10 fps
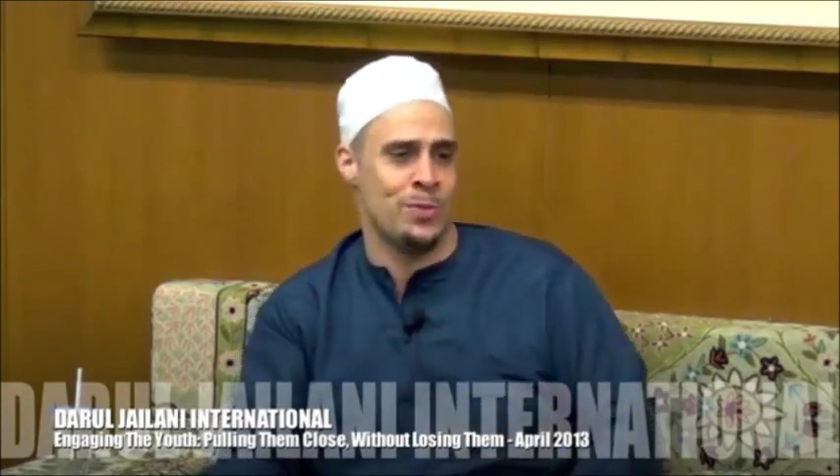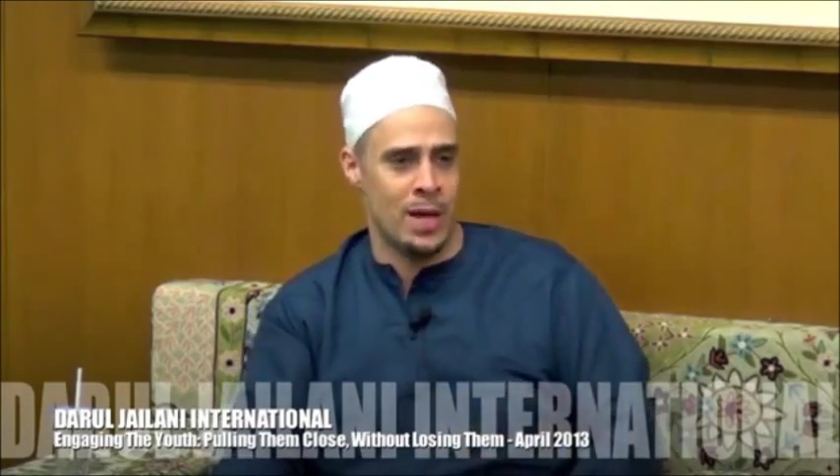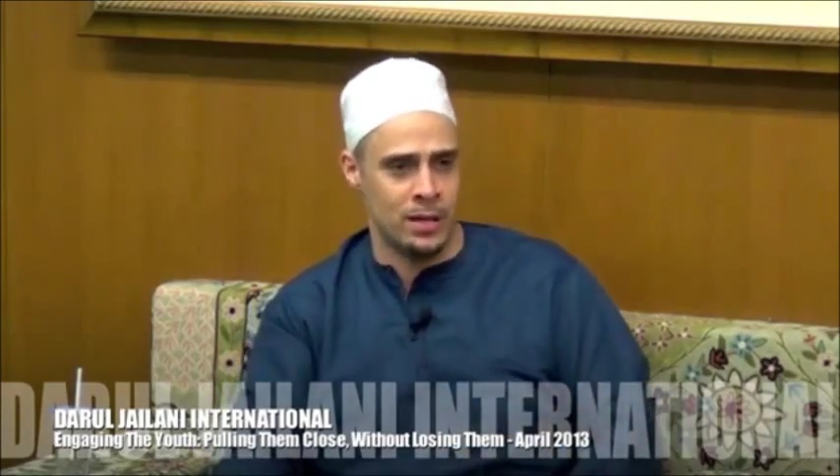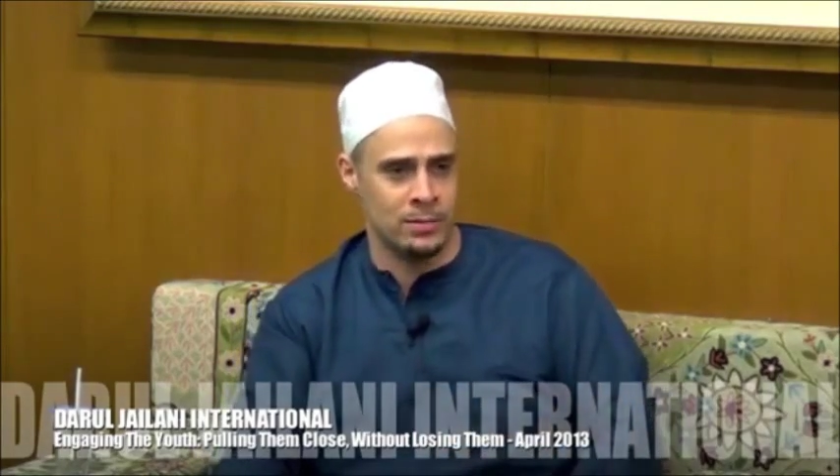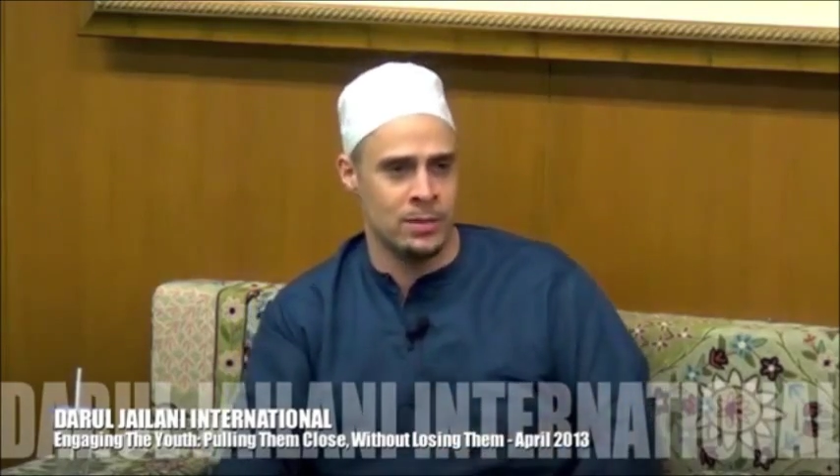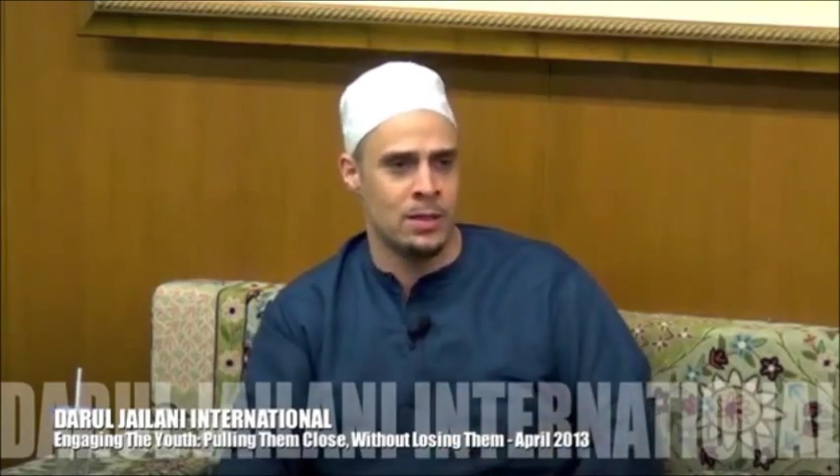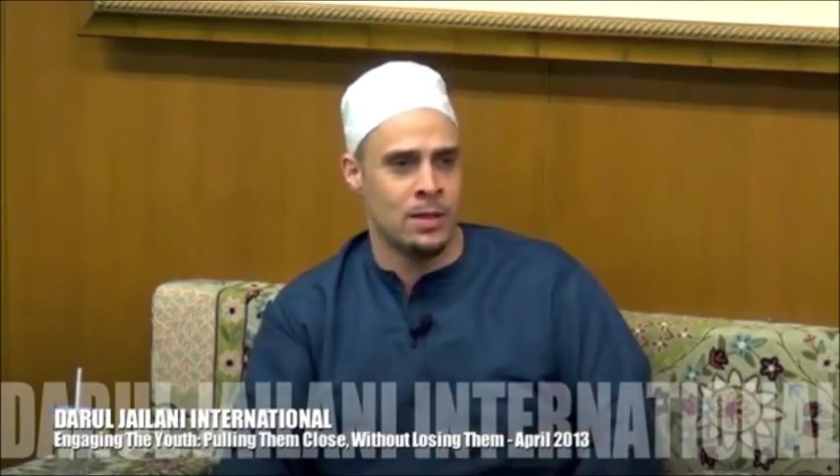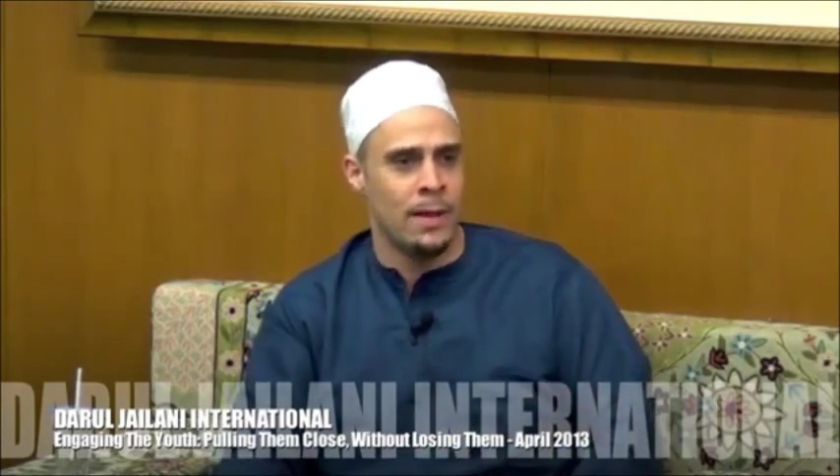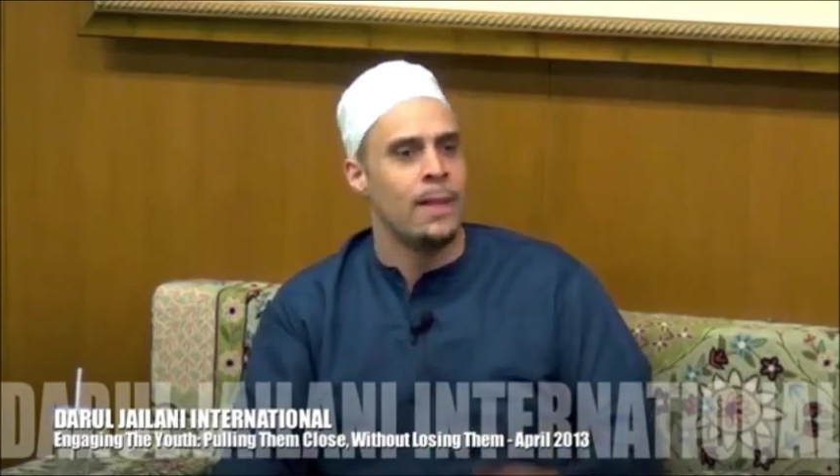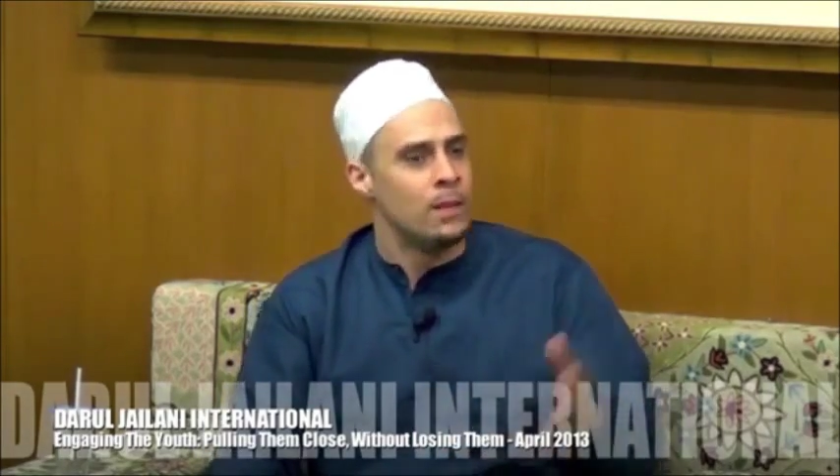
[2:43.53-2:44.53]
man.
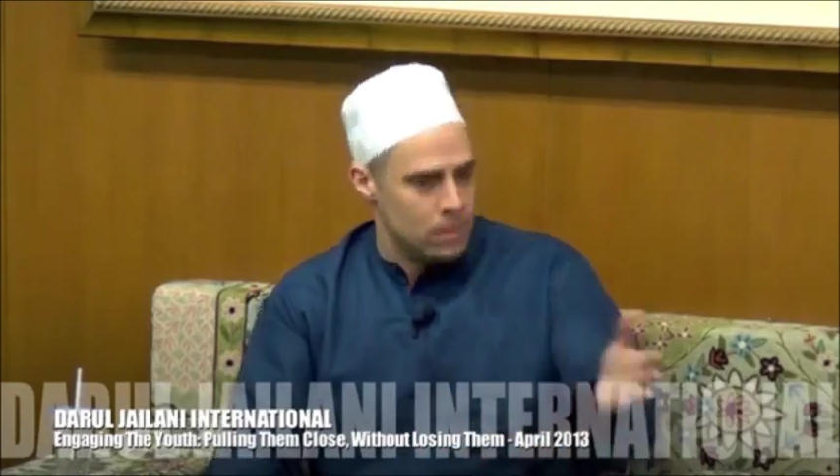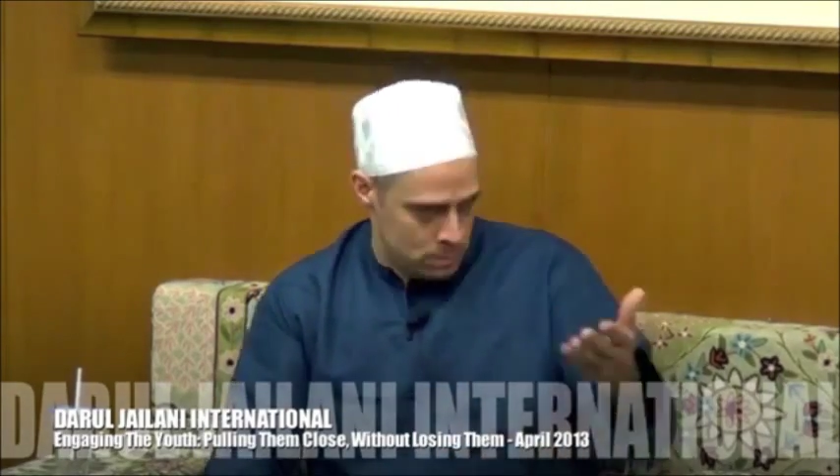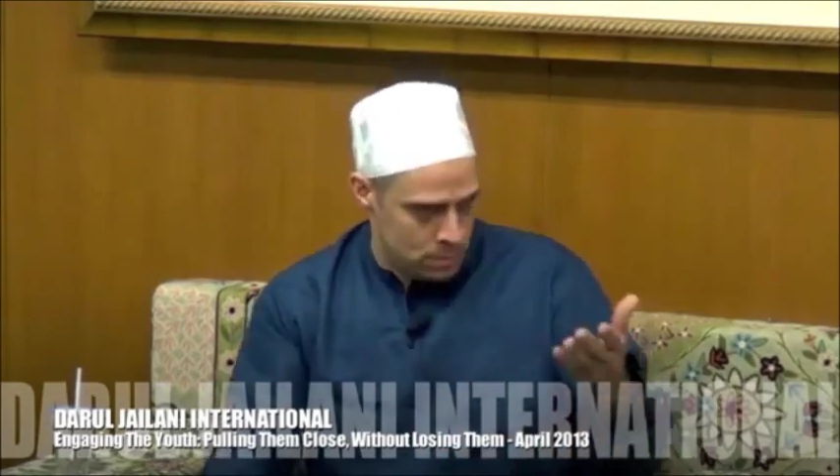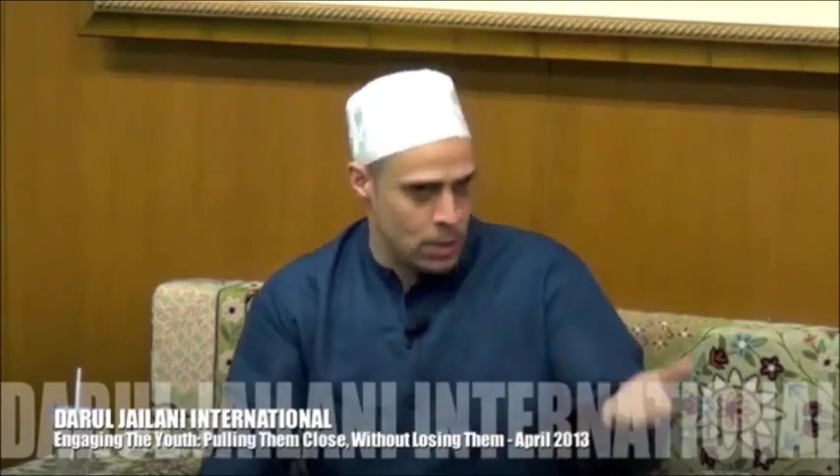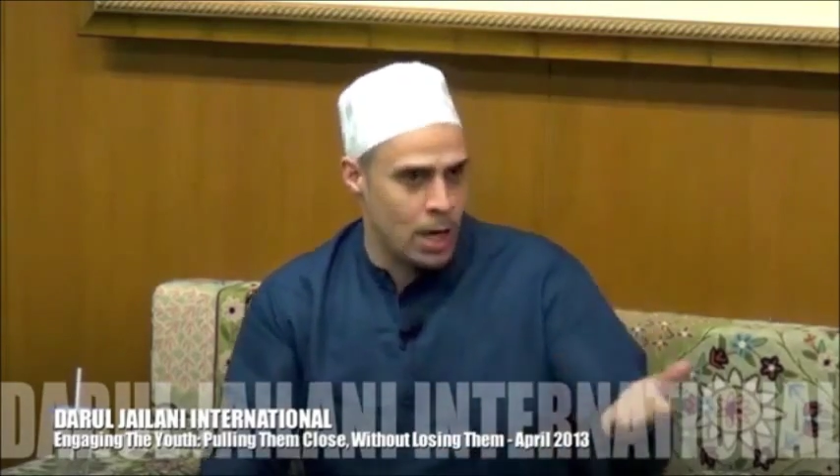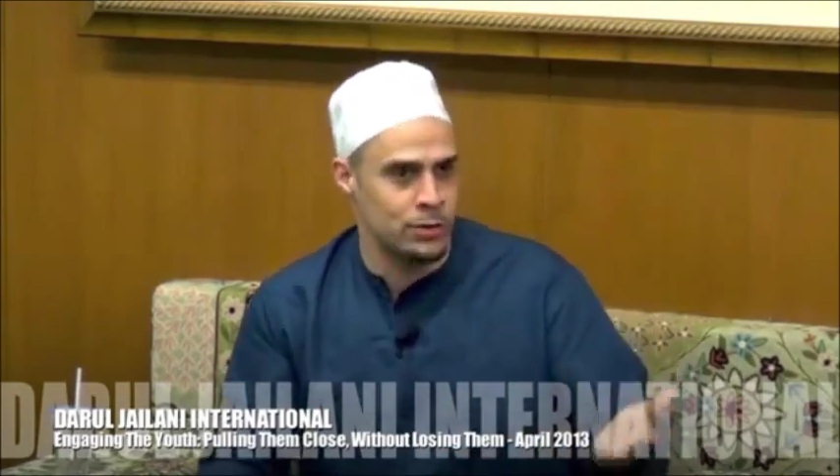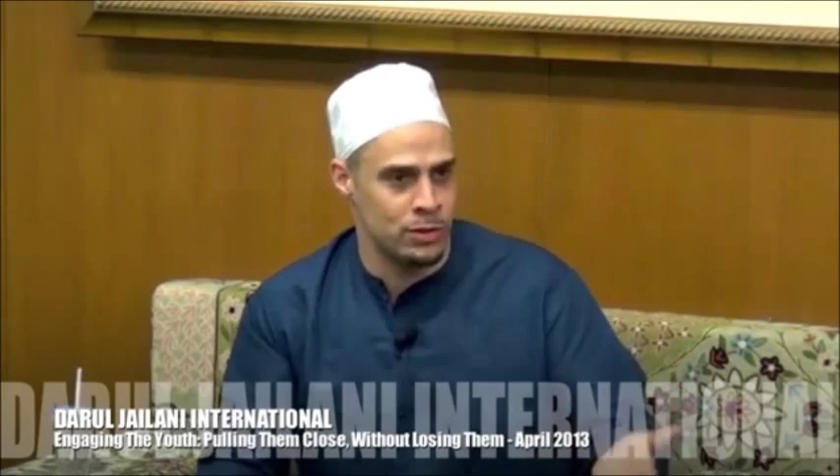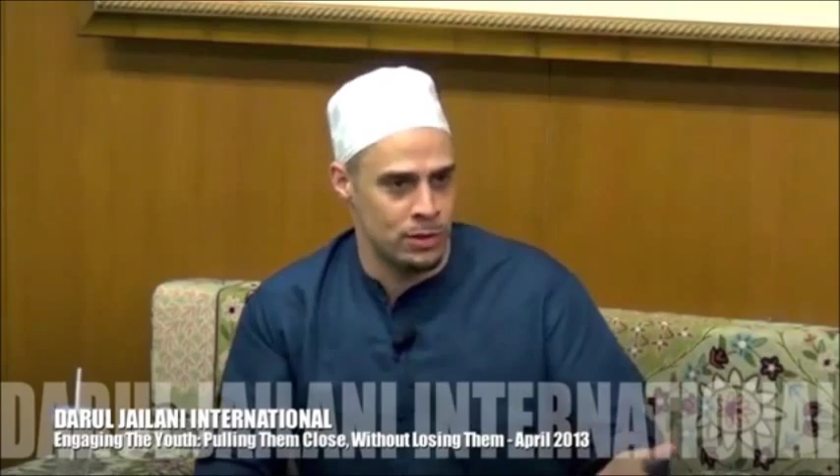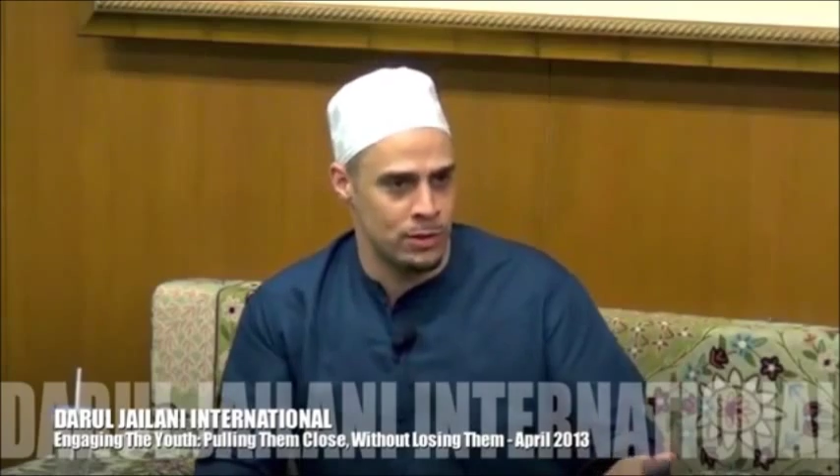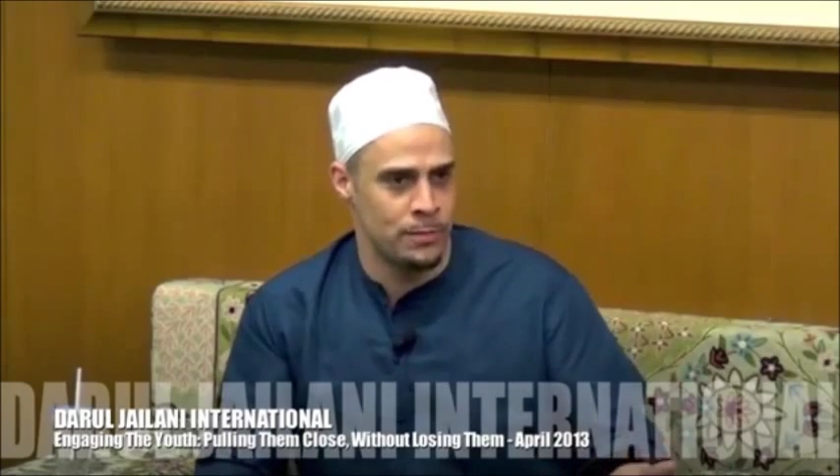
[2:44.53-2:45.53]

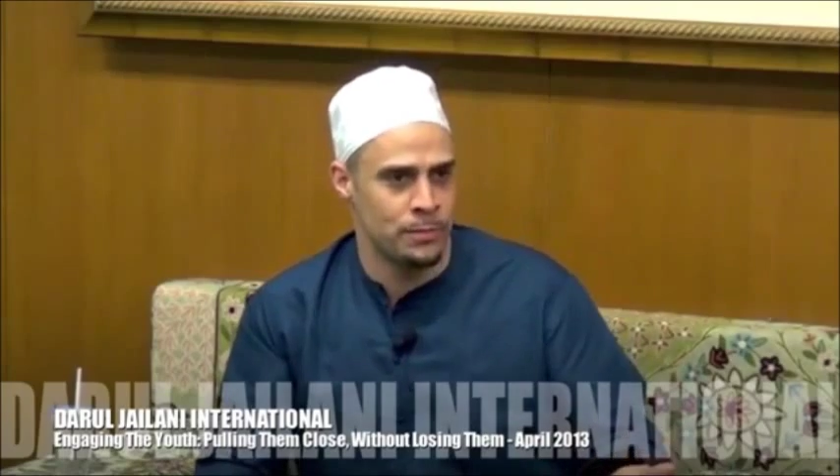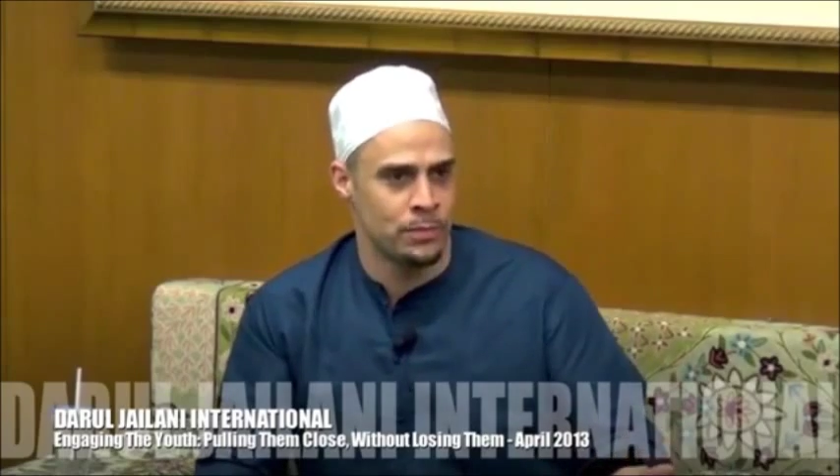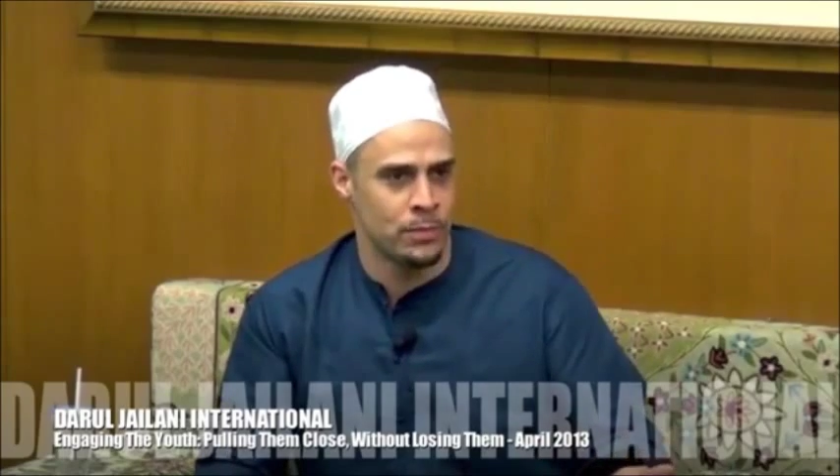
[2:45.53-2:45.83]
Nasser.